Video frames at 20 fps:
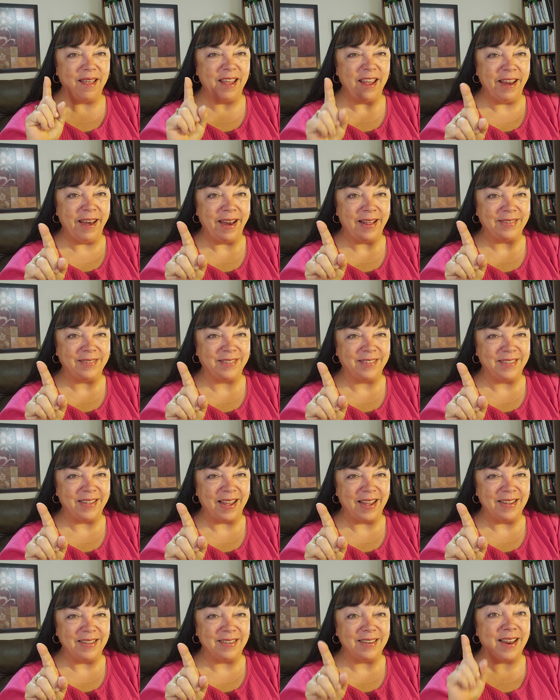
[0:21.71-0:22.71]

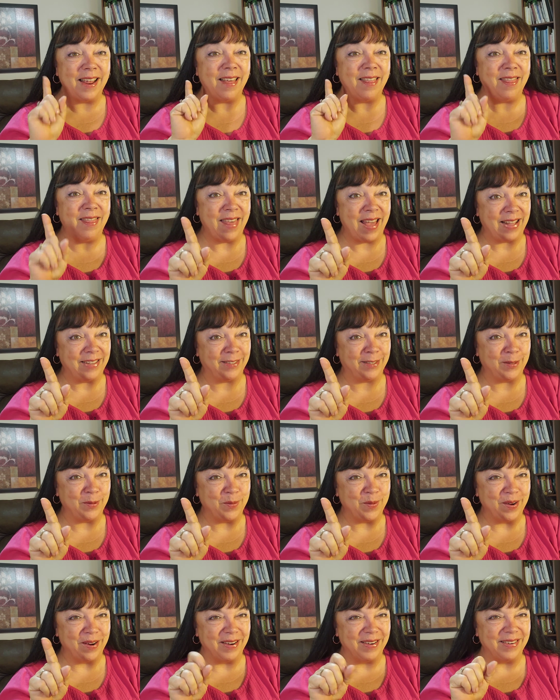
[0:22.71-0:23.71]
Enunciate, that's the
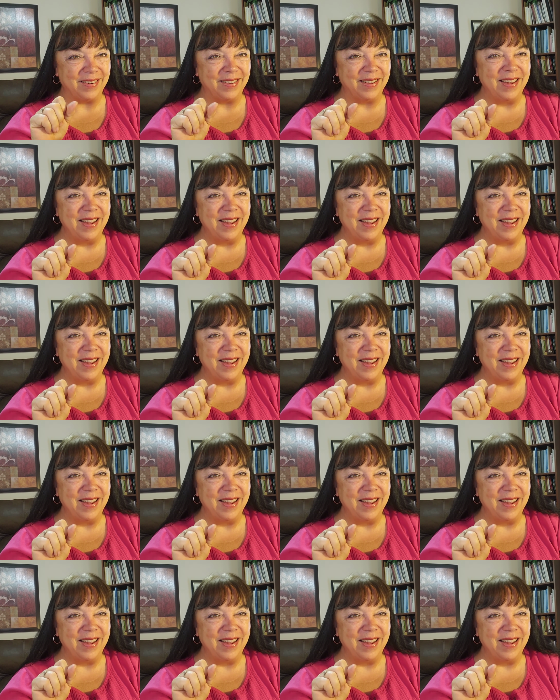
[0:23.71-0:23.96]
word.